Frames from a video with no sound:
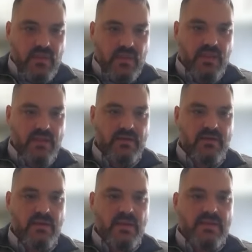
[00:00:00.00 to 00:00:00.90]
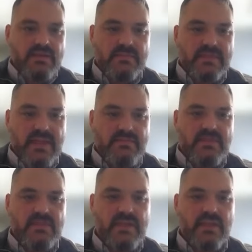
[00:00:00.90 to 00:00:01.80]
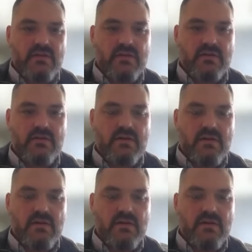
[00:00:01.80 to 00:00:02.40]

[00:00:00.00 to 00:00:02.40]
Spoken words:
And sometimes you'll hear